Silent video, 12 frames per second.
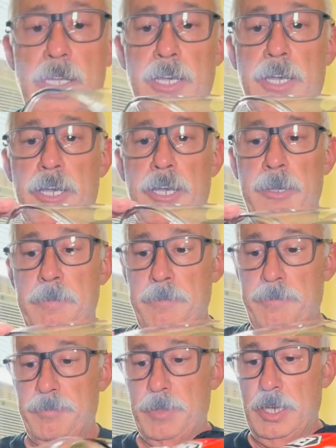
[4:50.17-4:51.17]
um,
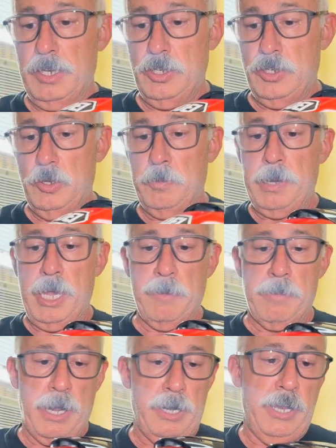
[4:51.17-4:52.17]
and you do pay
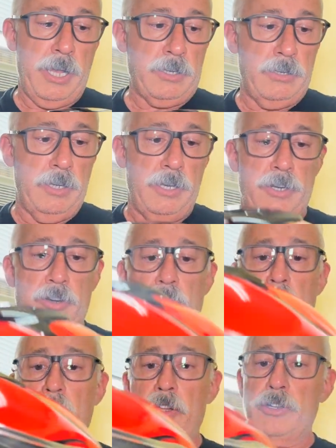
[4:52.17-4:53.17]
about an hundred
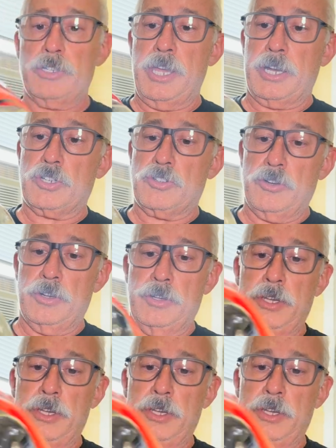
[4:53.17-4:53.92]
dollars extra,